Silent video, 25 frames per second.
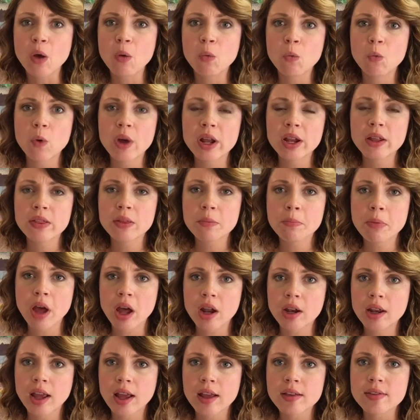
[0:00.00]
One of the
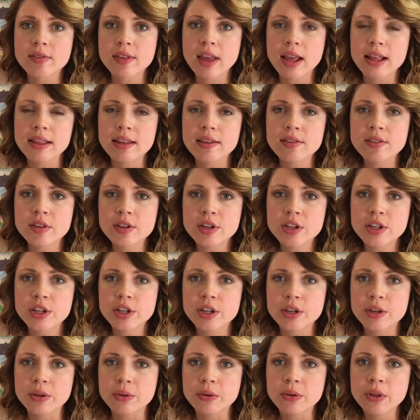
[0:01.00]
podcasts I listened
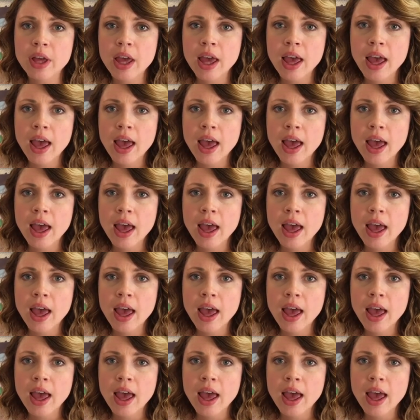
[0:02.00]
to